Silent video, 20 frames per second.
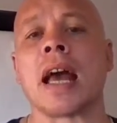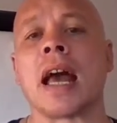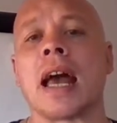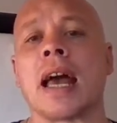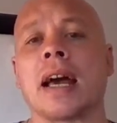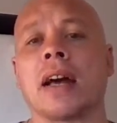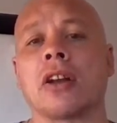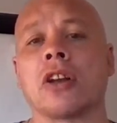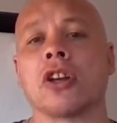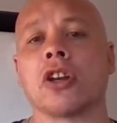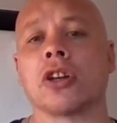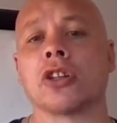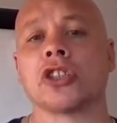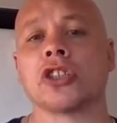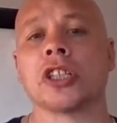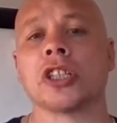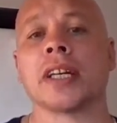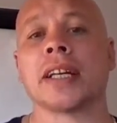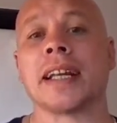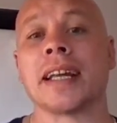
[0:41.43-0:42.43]
our
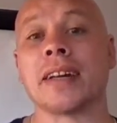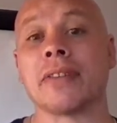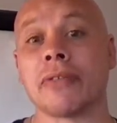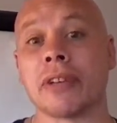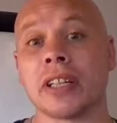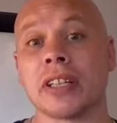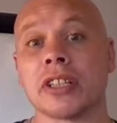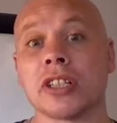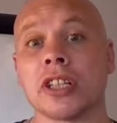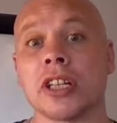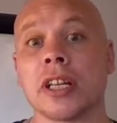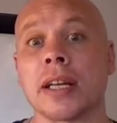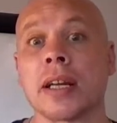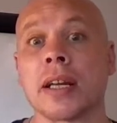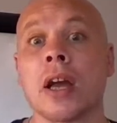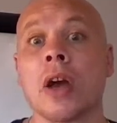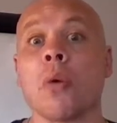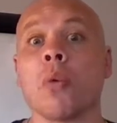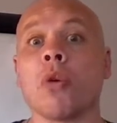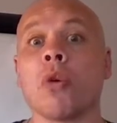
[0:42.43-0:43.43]
logic and our reasoning
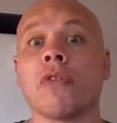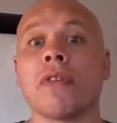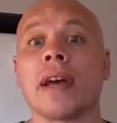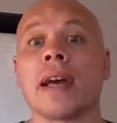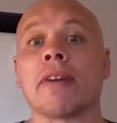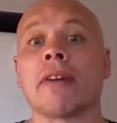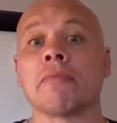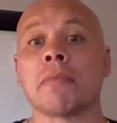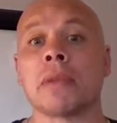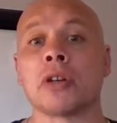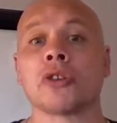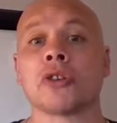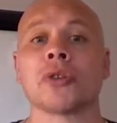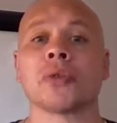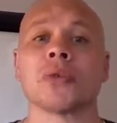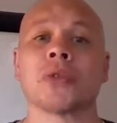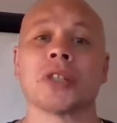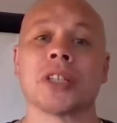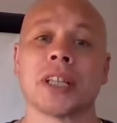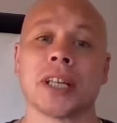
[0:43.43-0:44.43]
with our
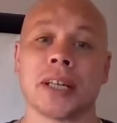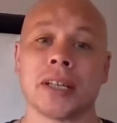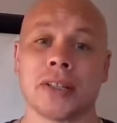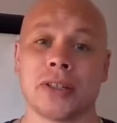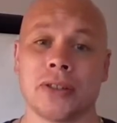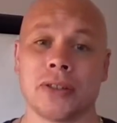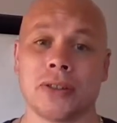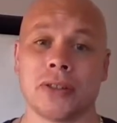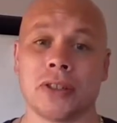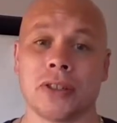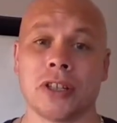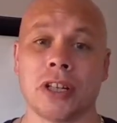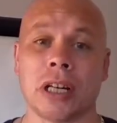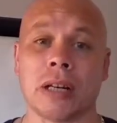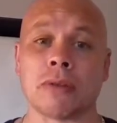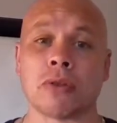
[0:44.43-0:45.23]
emotional state at the time.